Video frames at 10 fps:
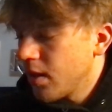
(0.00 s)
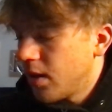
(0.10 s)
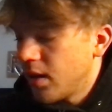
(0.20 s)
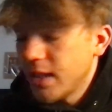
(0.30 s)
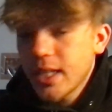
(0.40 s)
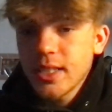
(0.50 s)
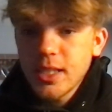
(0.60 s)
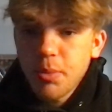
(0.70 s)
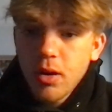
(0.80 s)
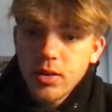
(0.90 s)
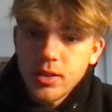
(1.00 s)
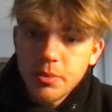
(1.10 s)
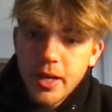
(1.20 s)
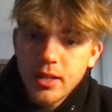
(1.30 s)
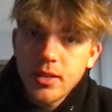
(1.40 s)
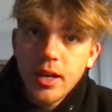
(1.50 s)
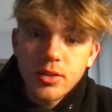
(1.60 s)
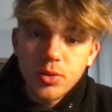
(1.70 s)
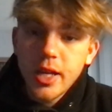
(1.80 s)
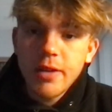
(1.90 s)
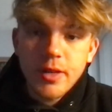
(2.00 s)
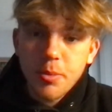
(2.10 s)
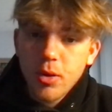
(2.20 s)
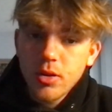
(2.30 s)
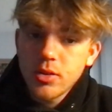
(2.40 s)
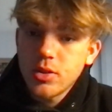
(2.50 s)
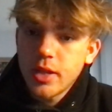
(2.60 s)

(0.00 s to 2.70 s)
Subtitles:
Next thing is partners, man. Do they have any partners?